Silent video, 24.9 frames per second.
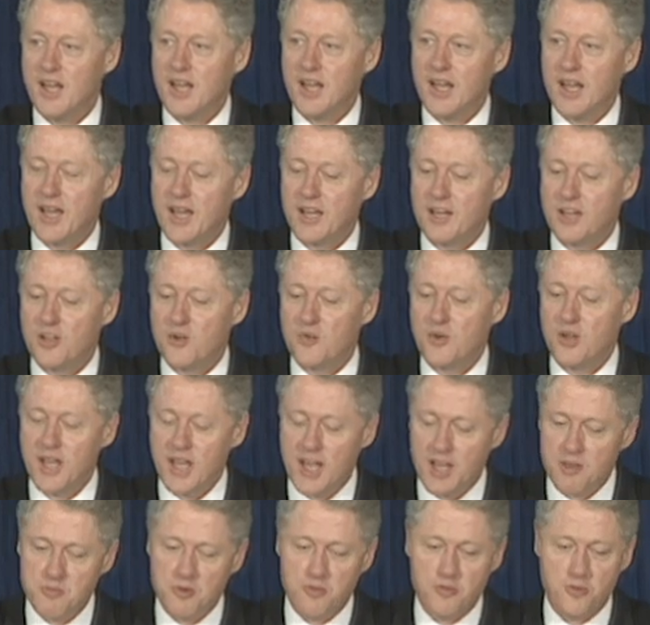And we
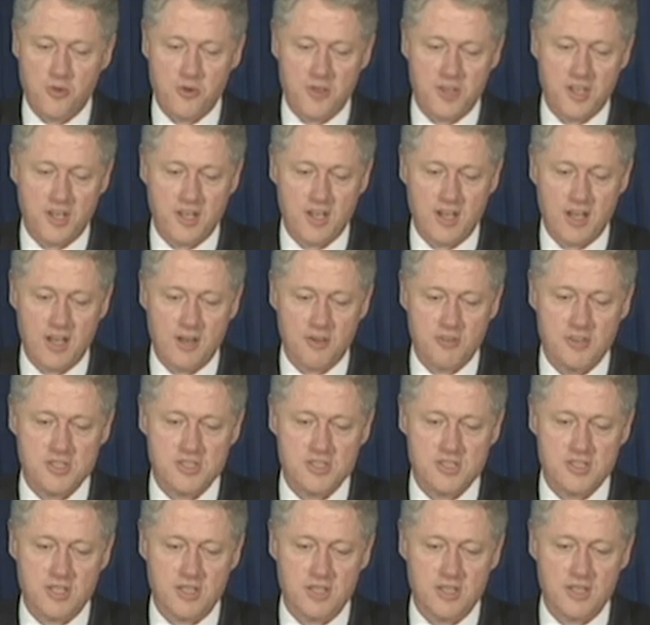have before the
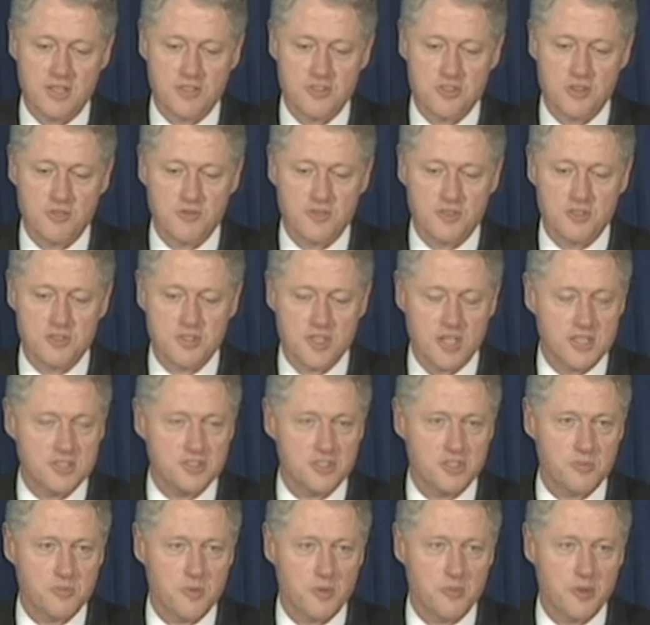Congress a juvenile
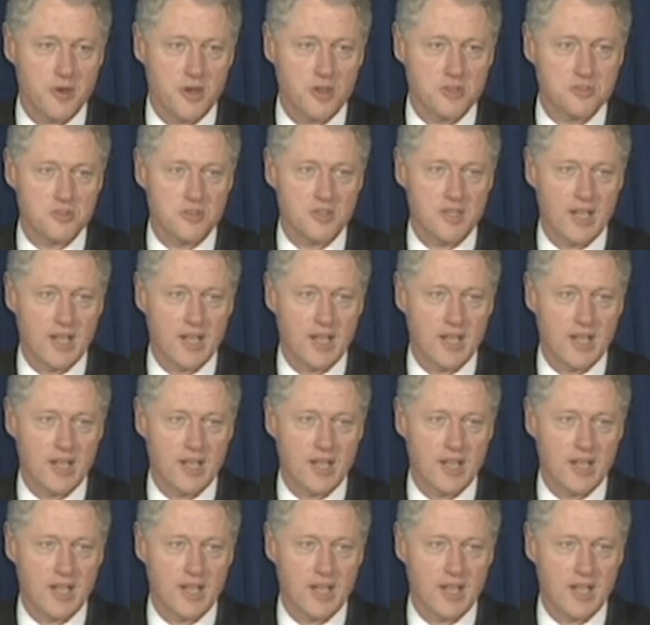justice proposal